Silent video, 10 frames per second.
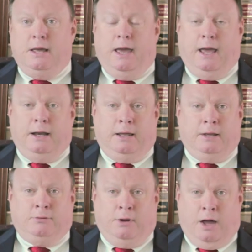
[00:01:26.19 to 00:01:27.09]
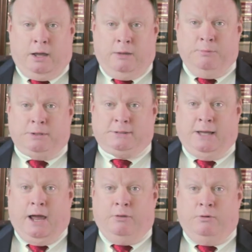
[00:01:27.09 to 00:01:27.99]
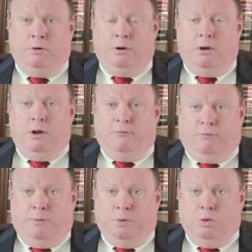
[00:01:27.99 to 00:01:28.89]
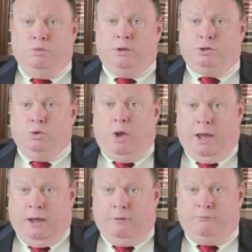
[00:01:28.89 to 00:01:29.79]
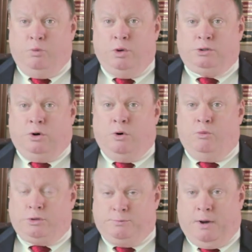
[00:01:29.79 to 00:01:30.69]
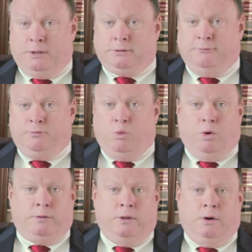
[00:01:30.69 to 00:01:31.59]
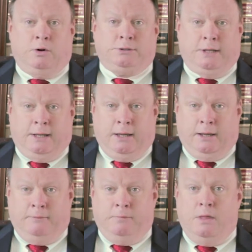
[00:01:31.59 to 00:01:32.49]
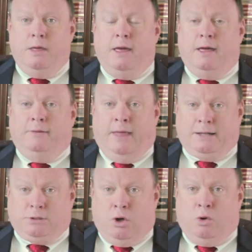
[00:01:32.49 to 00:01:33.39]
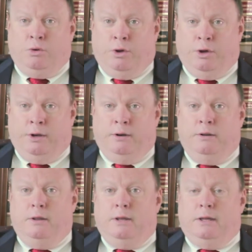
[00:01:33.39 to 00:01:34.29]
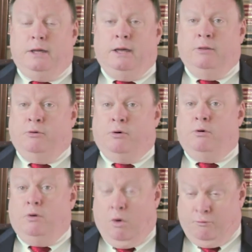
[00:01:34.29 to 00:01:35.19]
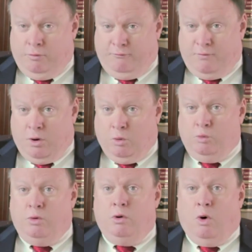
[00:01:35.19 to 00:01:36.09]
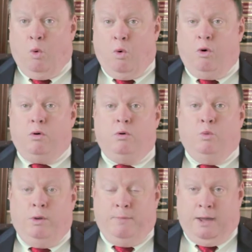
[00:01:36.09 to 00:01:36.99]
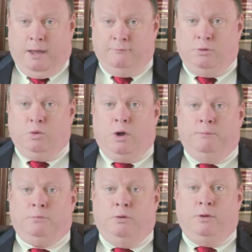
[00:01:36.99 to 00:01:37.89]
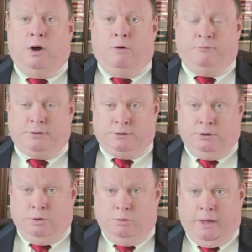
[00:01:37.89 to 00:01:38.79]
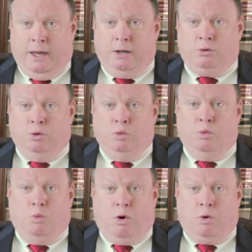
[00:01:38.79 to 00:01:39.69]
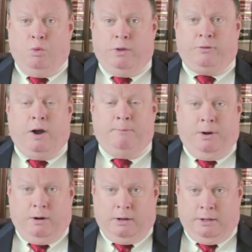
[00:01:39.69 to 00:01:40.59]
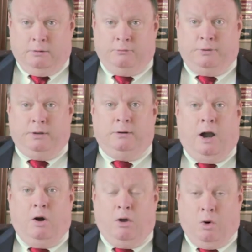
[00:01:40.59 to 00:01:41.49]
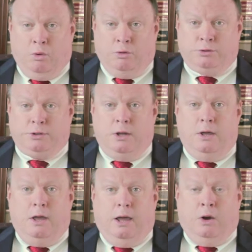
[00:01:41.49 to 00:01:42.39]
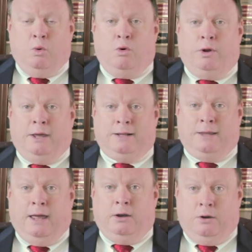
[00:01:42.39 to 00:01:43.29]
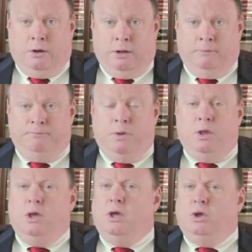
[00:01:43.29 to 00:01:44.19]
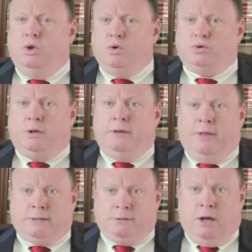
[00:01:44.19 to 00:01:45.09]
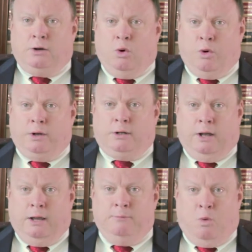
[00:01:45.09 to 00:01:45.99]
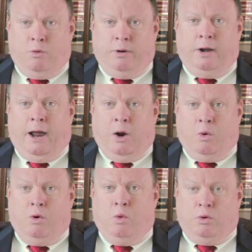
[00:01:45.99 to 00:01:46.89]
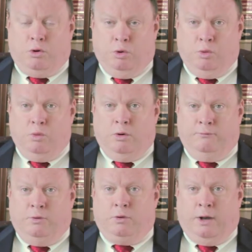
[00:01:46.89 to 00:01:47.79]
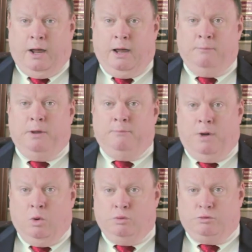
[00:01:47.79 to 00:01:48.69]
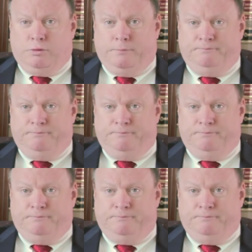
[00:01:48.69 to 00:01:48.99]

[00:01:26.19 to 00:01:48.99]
and to get the documents gathered from you that you have, which are responsive to what they are seeking. That's all done either over the phone, or we may have you come to the office to do that, to work with our paralegals and our lawyers in order to get that done. Usually that's not going to take more than an hour or two of your time at most.